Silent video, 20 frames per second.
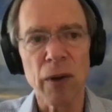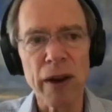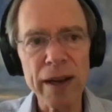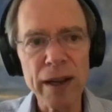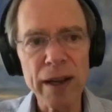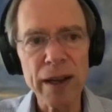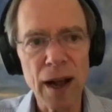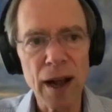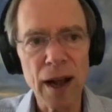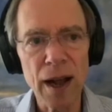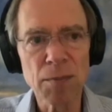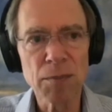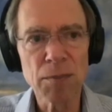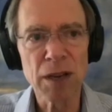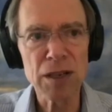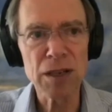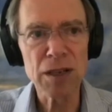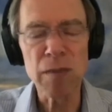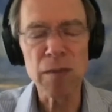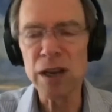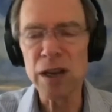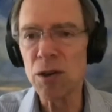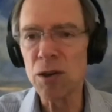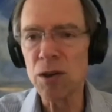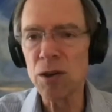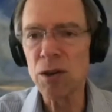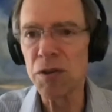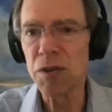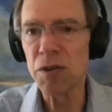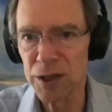Great concept doesn't mean
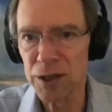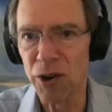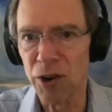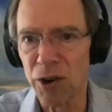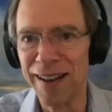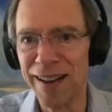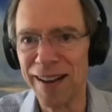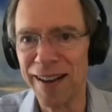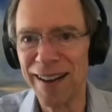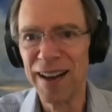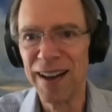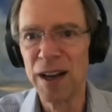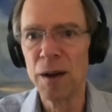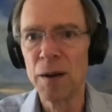you think it's great.